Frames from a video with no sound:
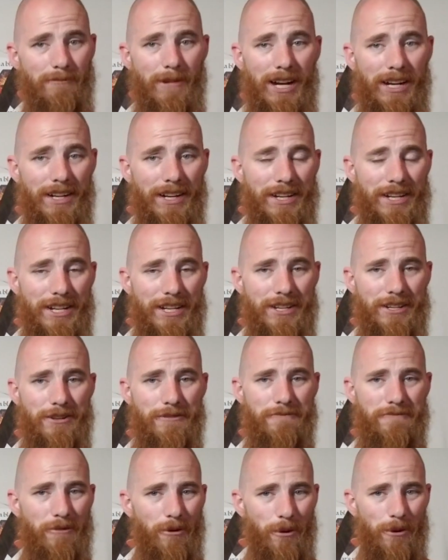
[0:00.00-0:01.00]
I'm gonna need a
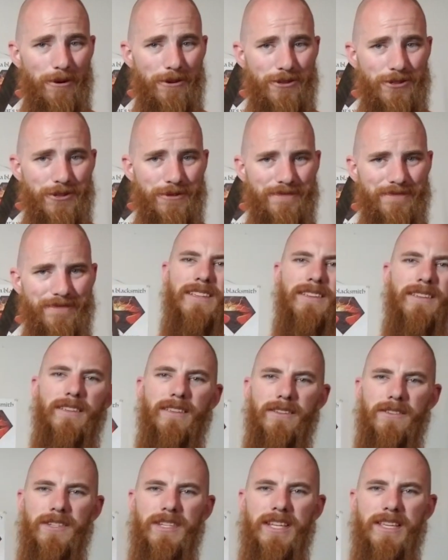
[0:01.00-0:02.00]
new forge.
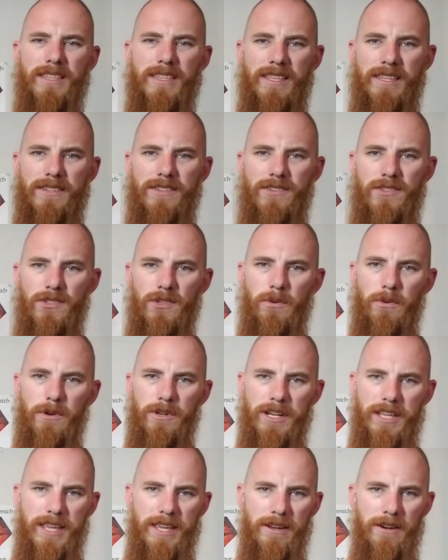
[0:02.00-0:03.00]
You see, this
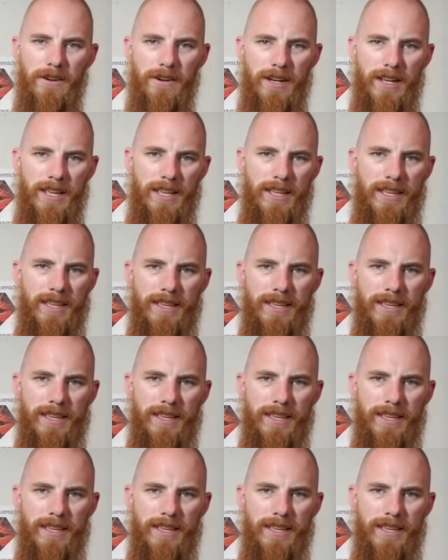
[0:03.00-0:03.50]
sword here